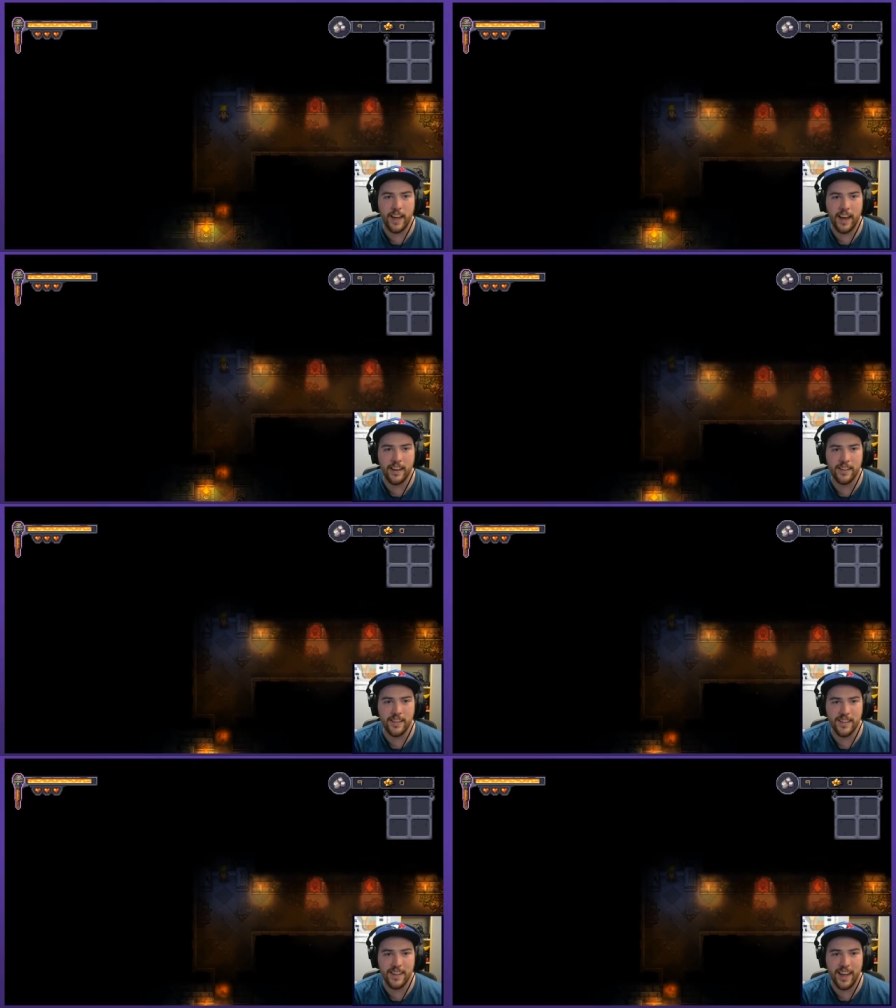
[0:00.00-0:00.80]
can't
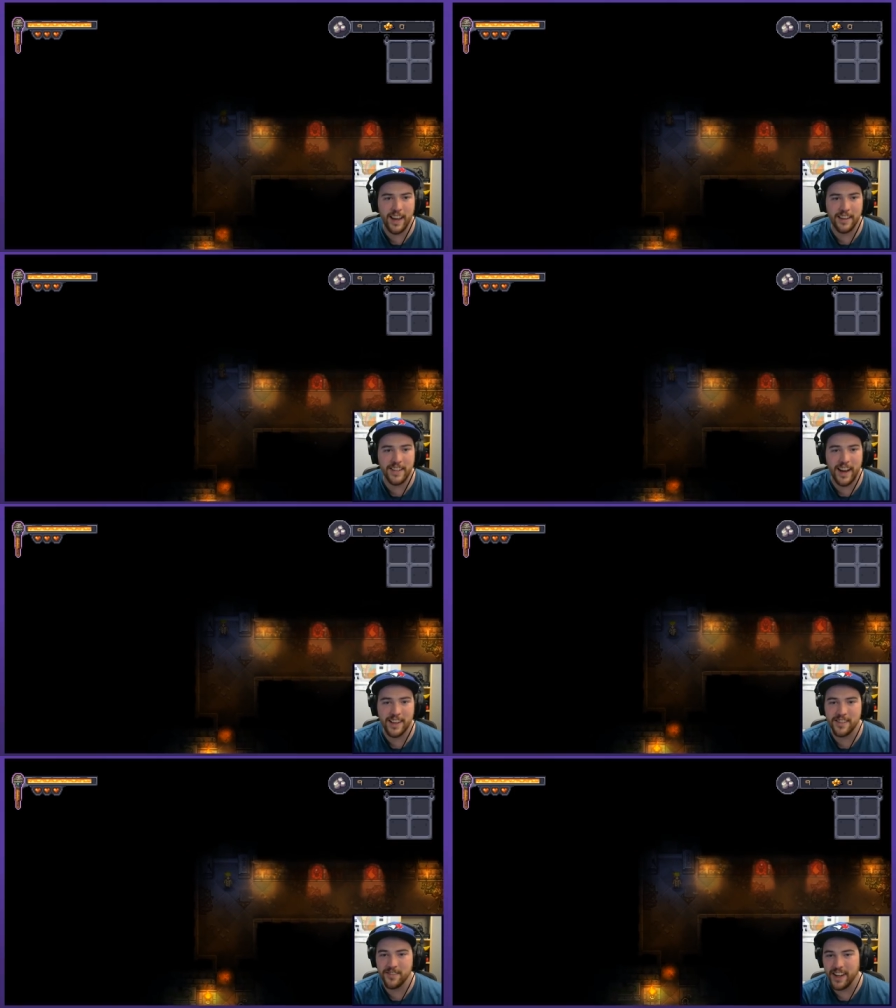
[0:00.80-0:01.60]
can't
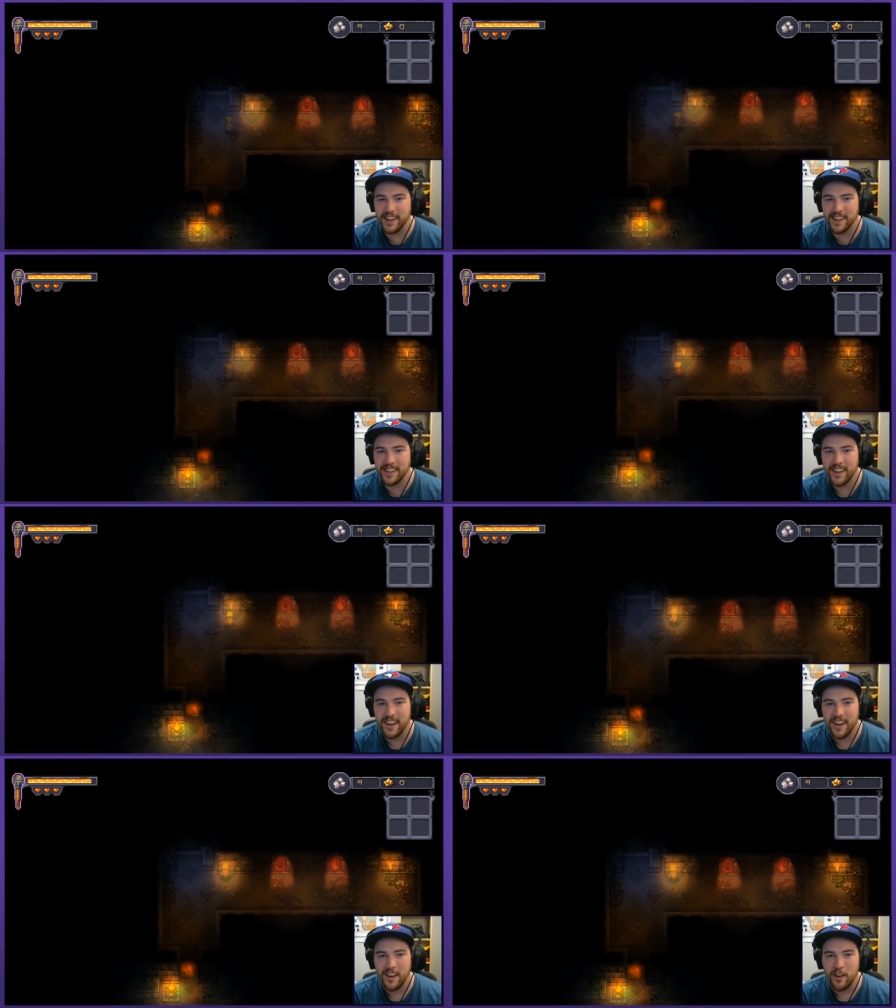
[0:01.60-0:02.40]
activate it.
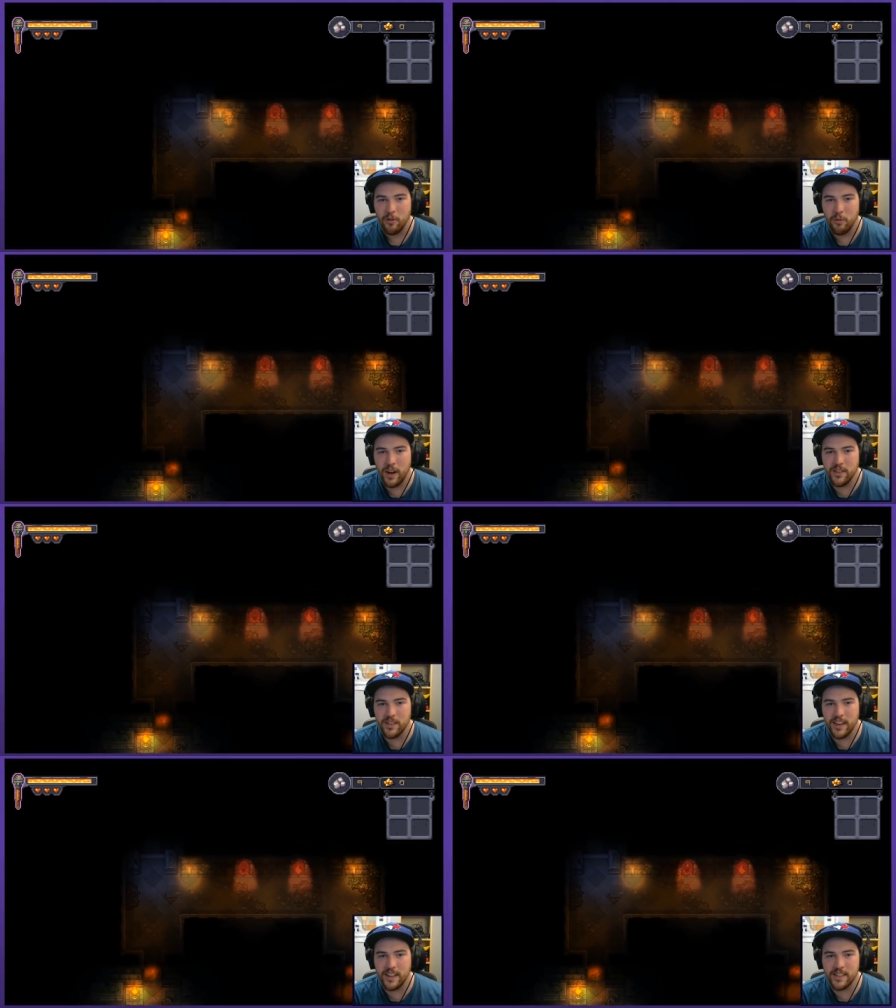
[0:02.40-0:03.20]
Well,
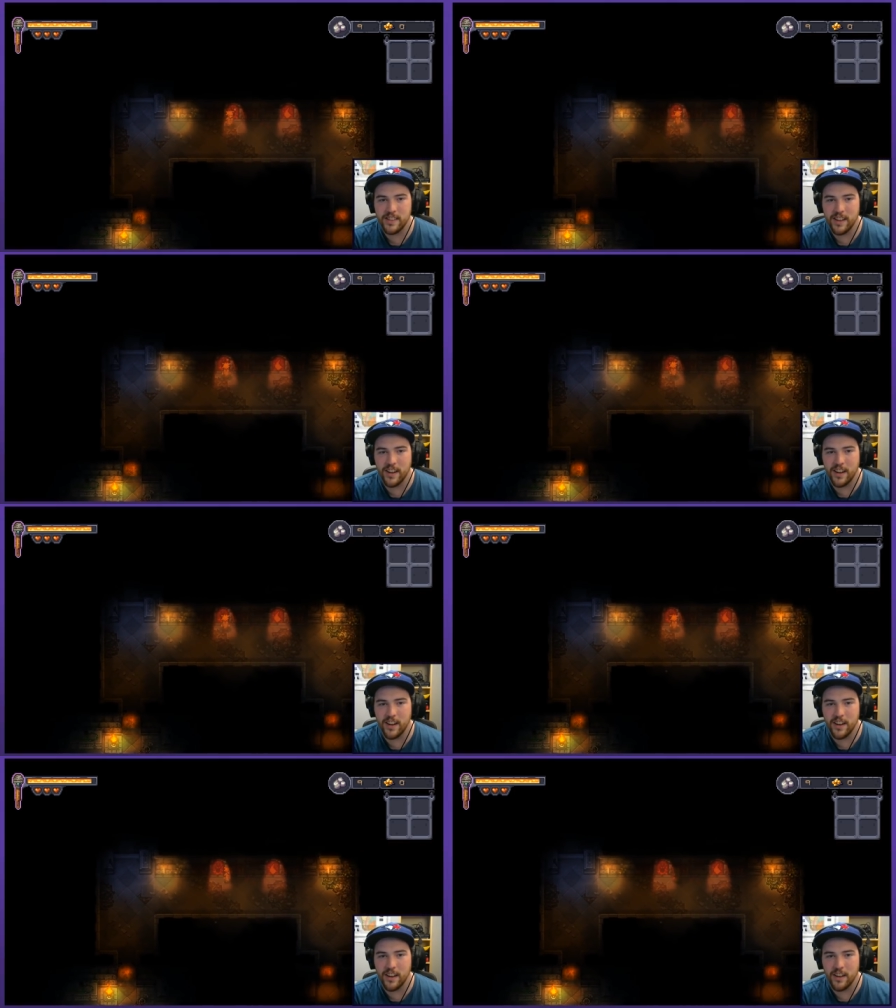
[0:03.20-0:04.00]
that's
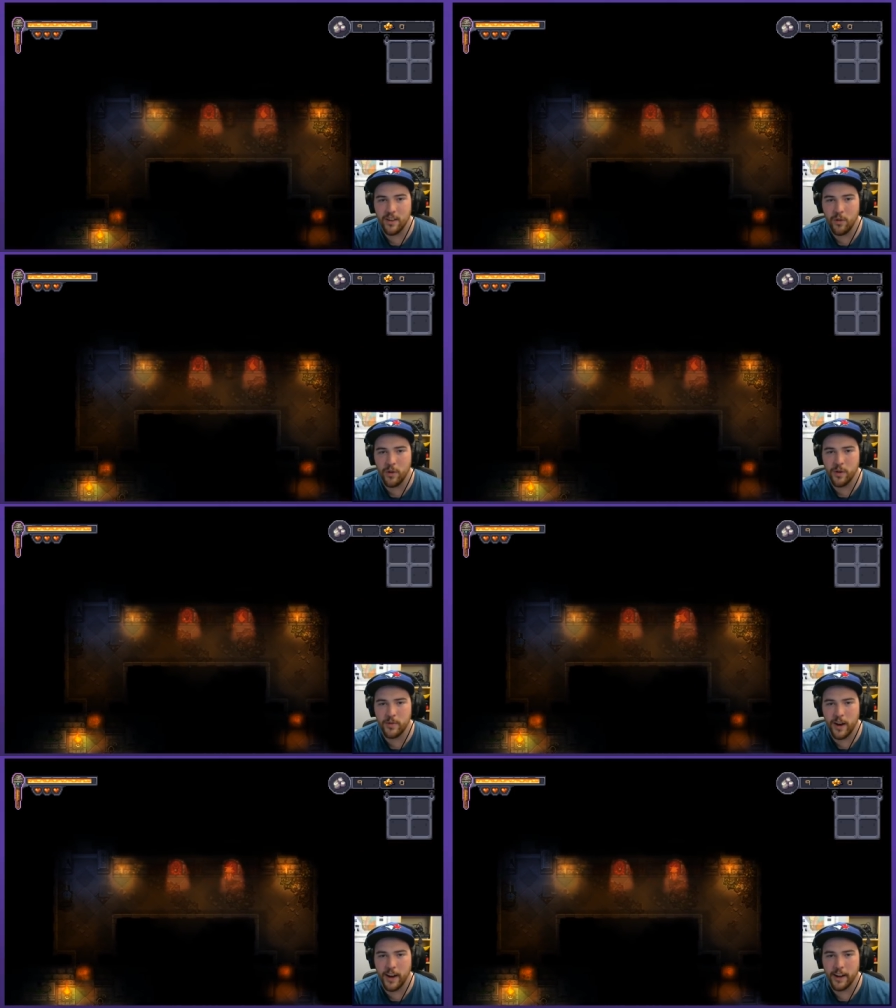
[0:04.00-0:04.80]
uh,
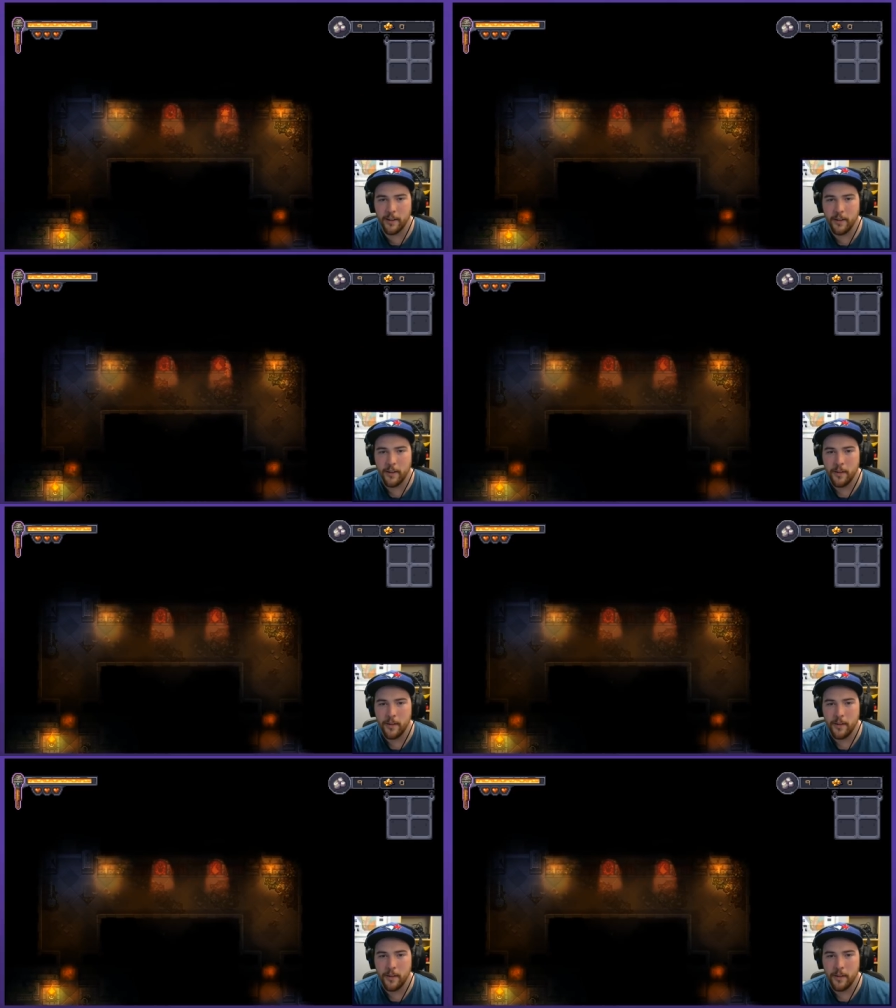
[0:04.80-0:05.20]
horrifying.